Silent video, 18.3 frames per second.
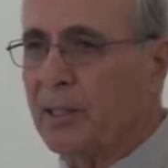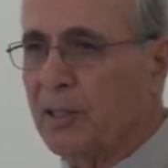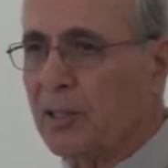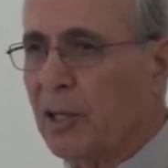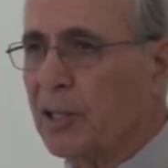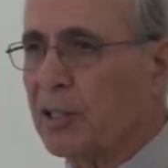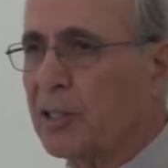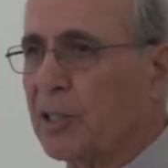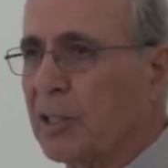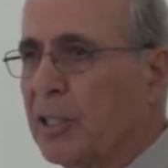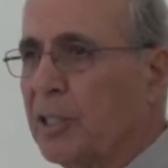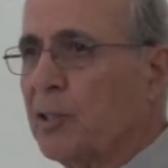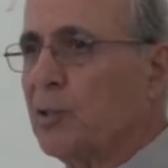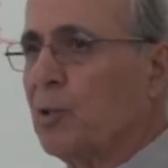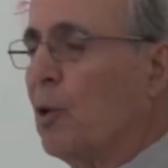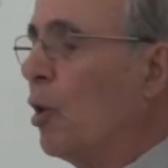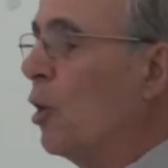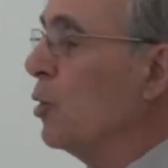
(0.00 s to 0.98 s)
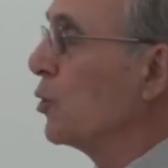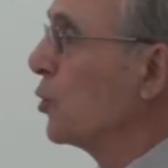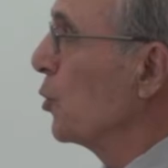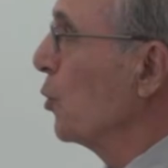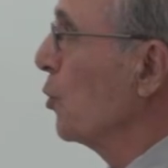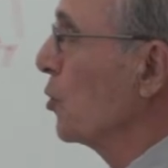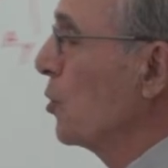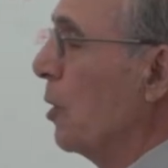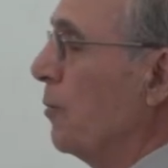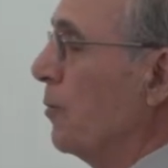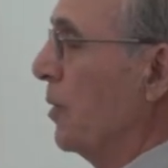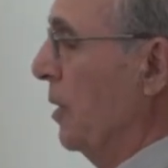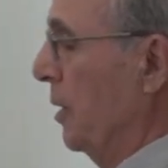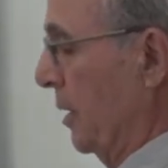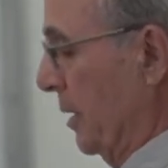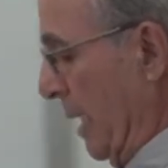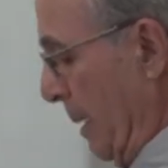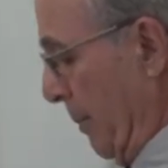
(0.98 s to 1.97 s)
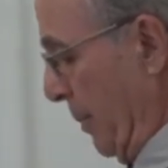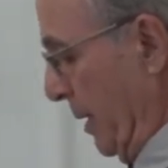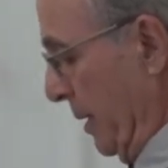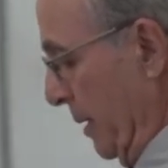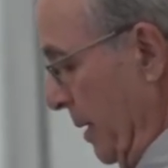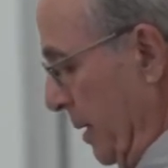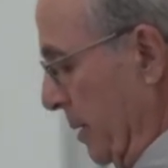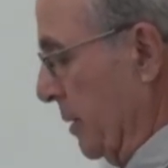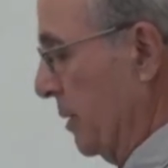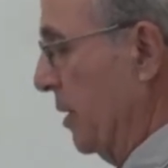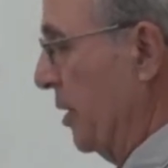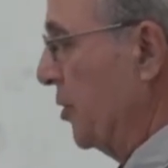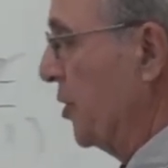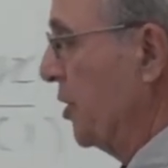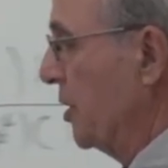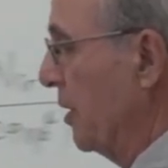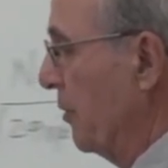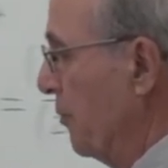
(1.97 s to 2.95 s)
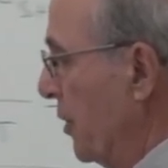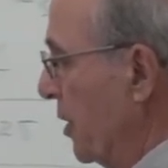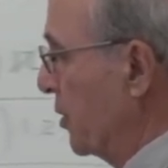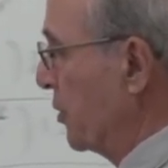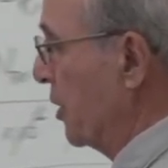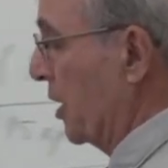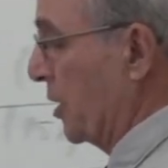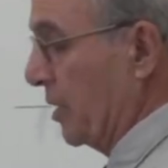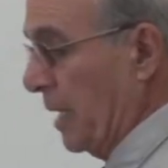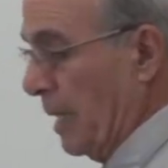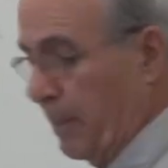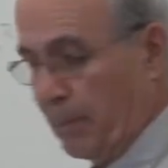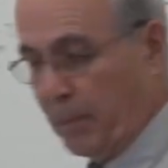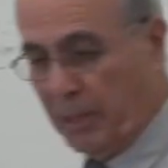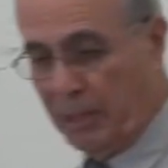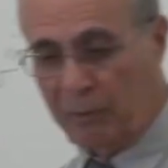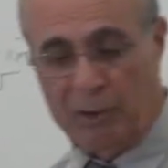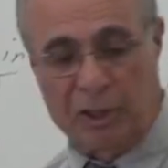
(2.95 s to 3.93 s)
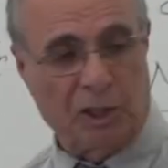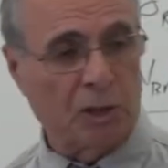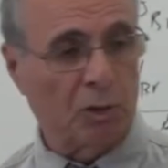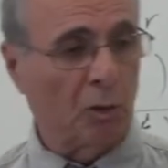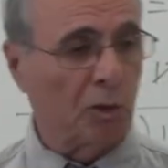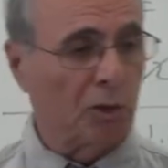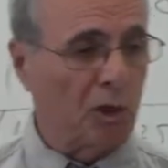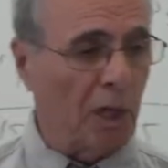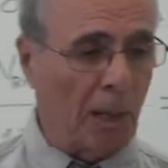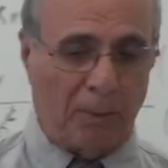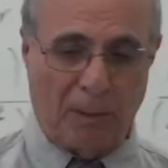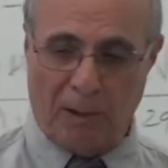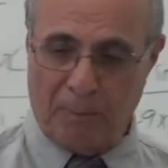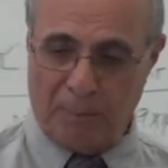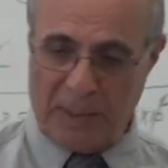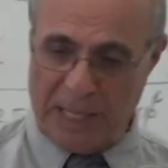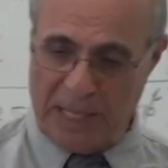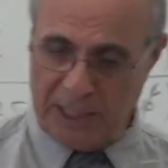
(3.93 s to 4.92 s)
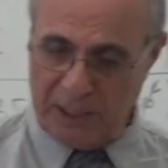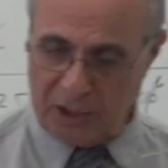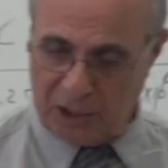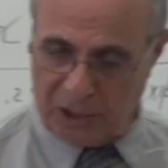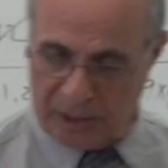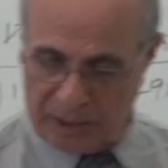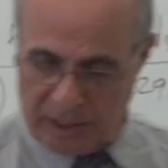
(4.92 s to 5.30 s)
concrete. So all sorts of things happen there. This is the first example, which is on top of page.